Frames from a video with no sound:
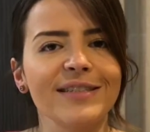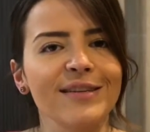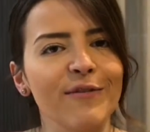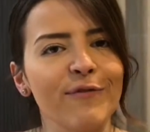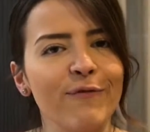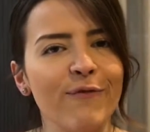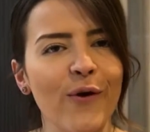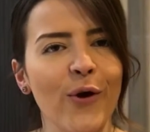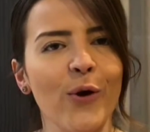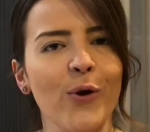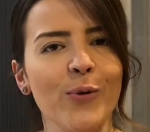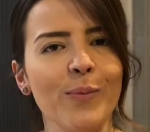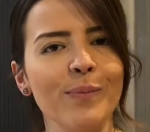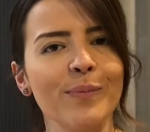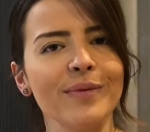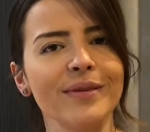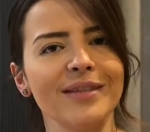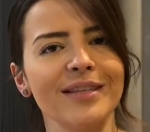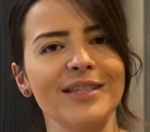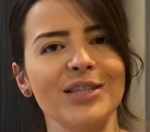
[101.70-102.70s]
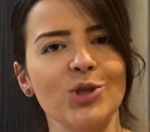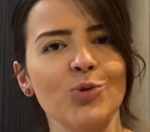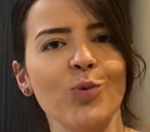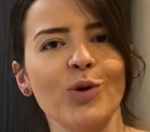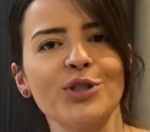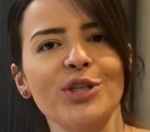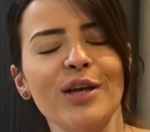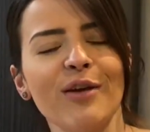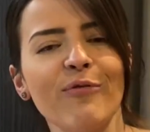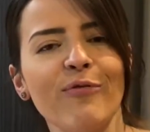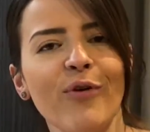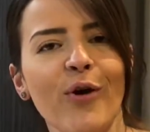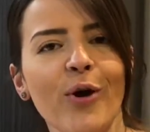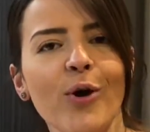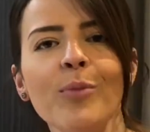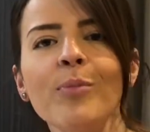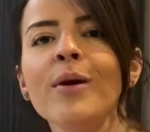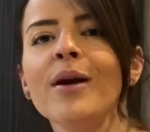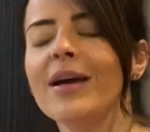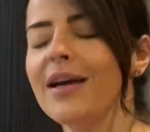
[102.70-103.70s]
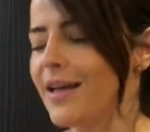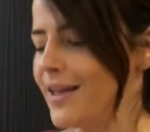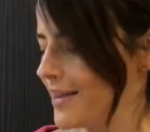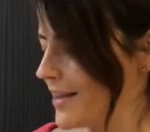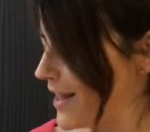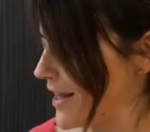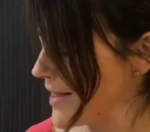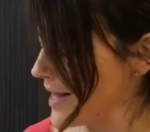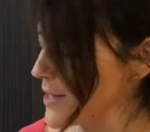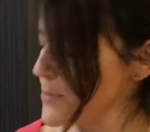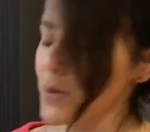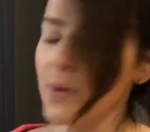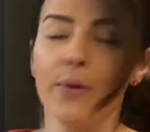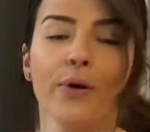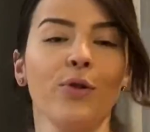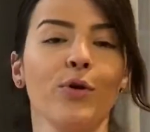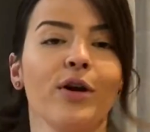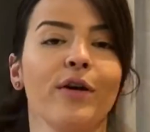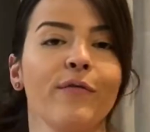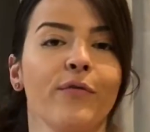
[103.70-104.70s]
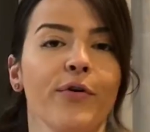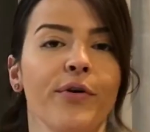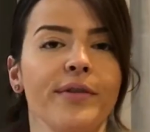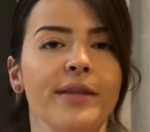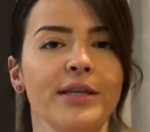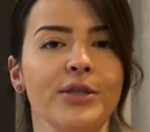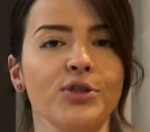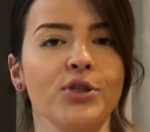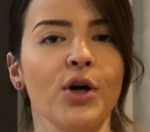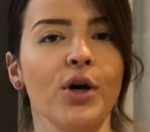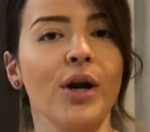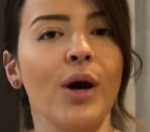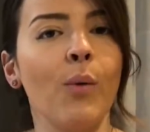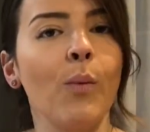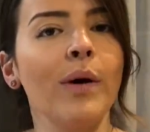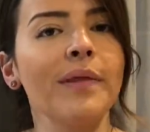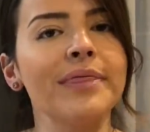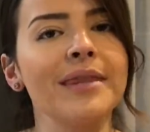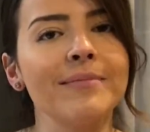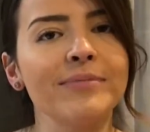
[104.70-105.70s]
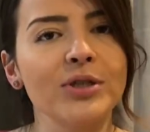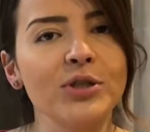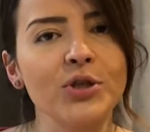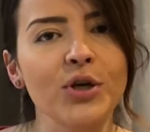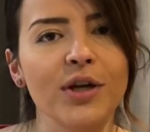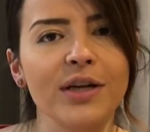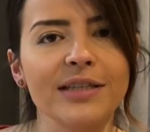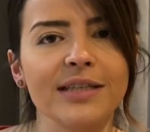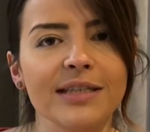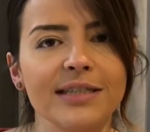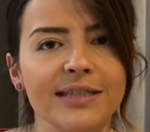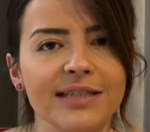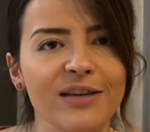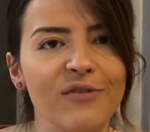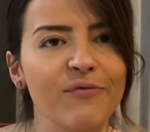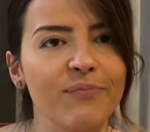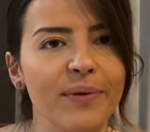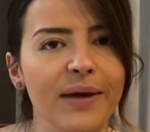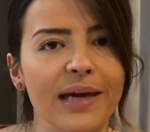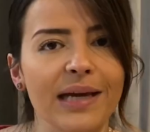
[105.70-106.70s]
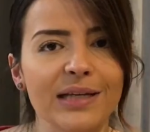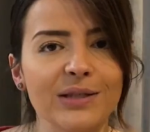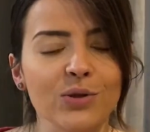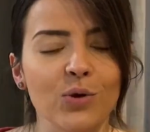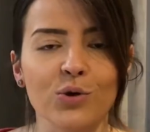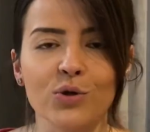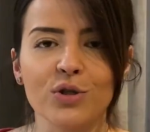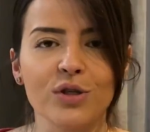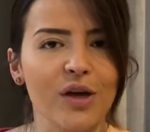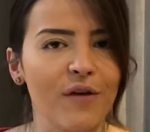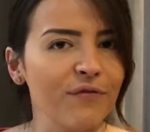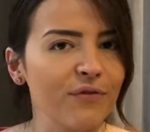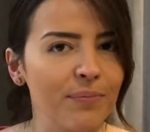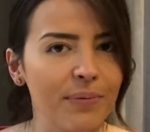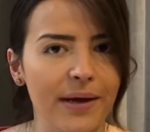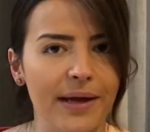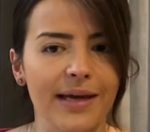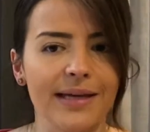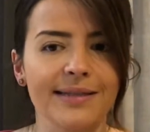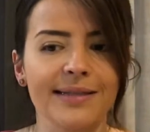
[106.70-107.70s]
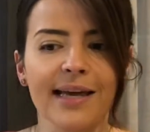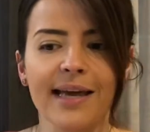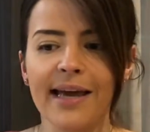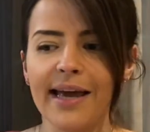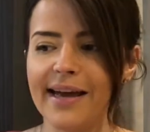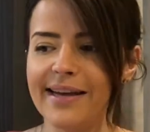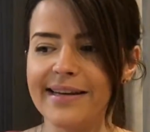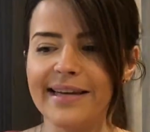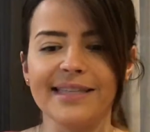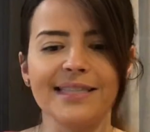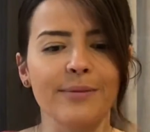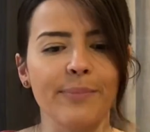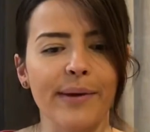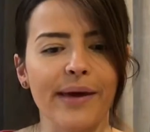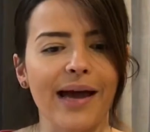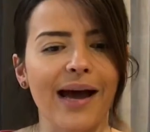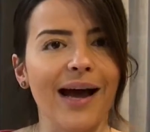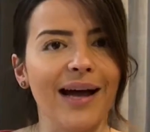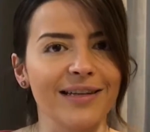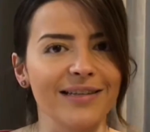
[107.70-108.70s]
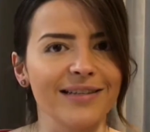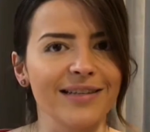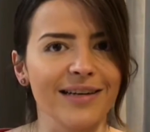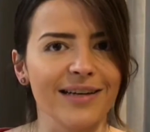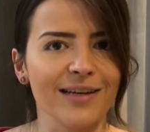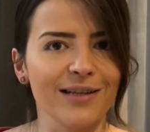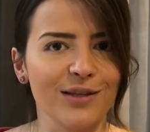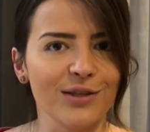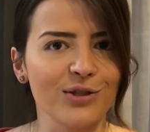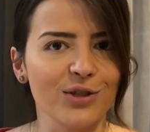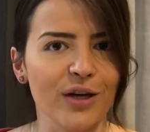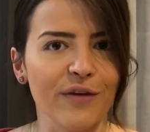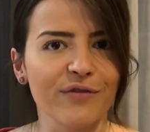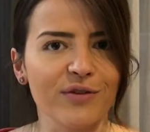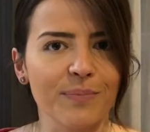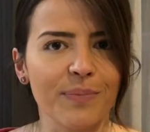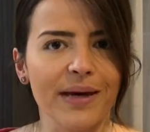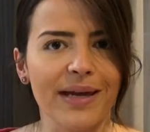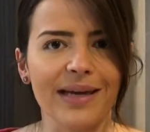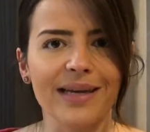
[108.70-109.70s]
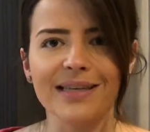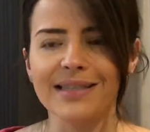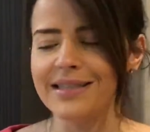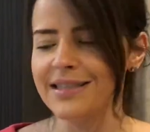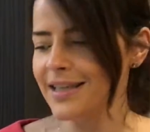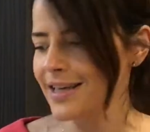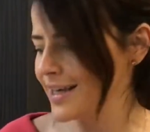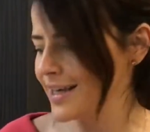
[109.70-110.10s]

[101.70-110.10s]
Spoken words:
the foam, the dishwashing foam. Now that's what we're looking for in this. So I don't want them to turn into stiff peaks or soft peaks. It needs to be under the soft peaks.